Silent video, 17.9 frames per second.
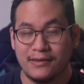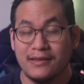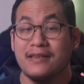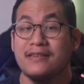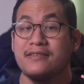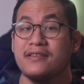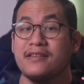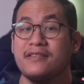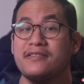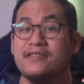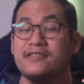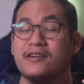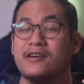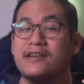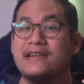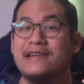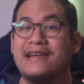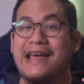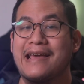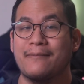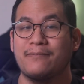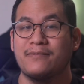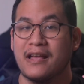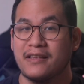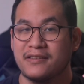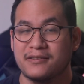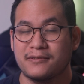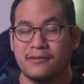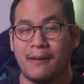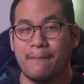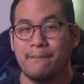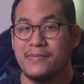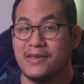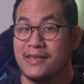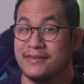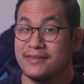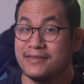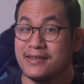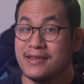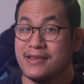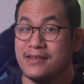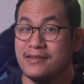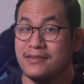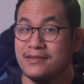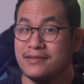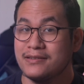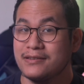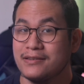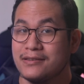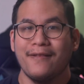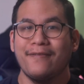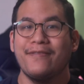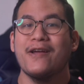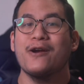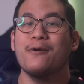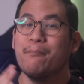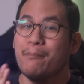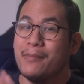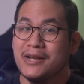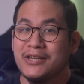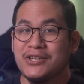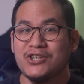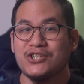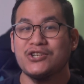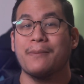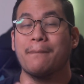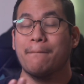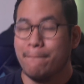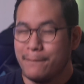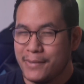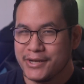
Since unlike desktop PCs, they're much